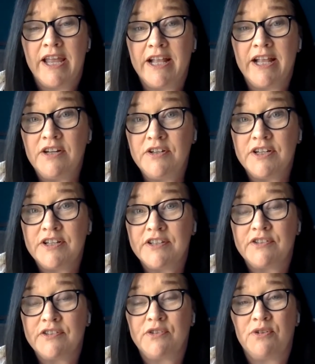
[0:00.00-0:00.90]

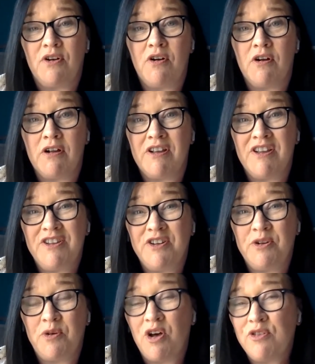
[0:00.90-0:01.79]
illness or
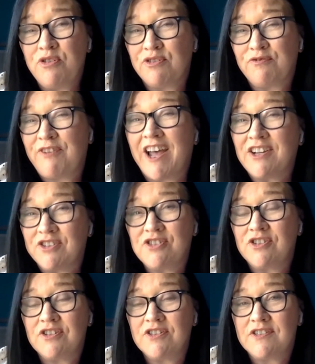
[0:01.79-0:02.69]
other
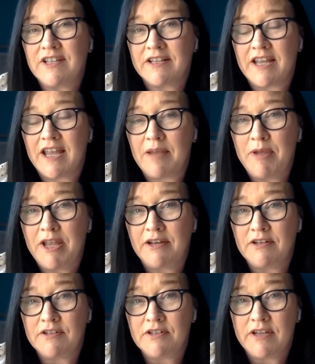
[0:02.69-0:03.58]
factors that came
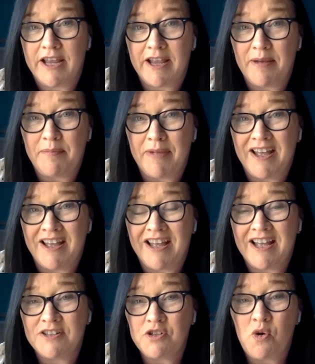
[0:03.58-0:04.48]
in
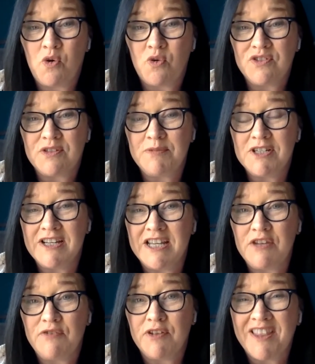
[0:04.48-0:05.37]
and caused them to
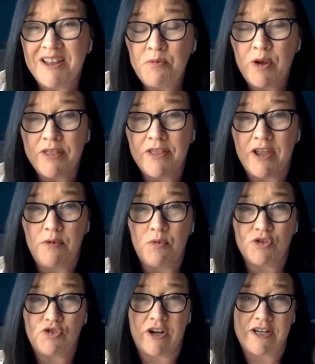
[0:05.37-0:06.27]
leave. And then when they
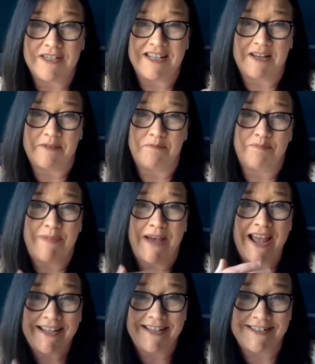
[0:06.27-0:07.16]
were trying to get
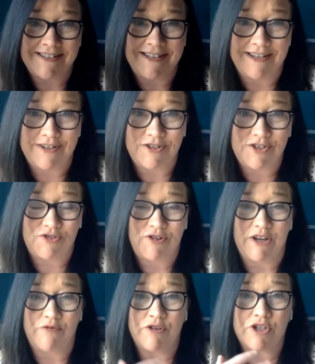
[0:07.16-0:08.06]
back into the
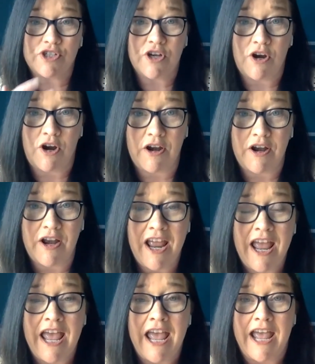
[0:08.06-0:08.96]
industry in return,
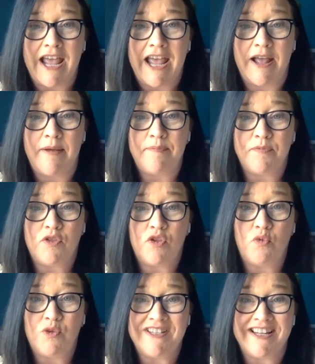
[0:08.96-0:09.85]

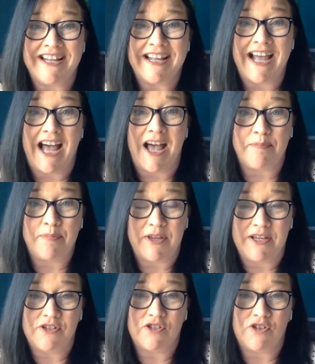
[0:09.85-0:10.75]
there was a gap
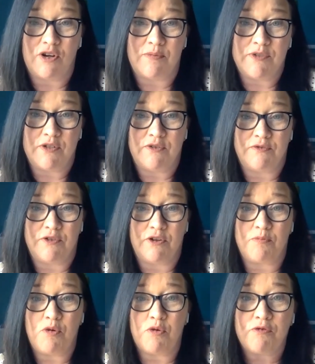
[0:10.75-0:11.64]
in terms of
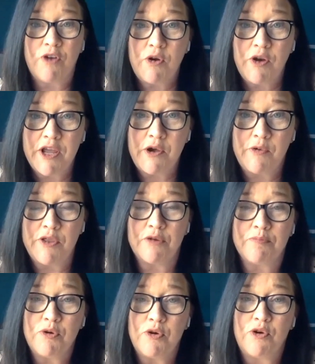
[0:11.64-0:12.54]
their portfolio and
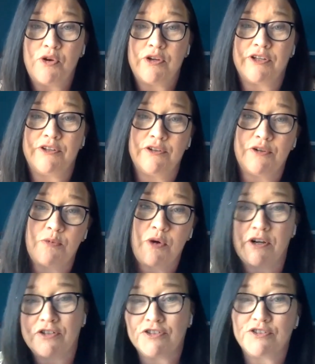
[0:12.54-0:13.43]
their book, and their
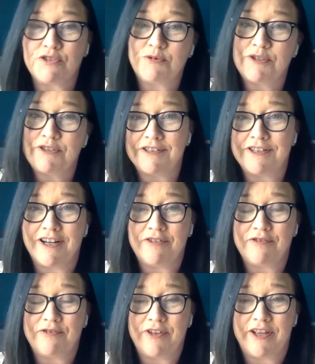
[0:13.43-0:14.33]
work just wasn't kind of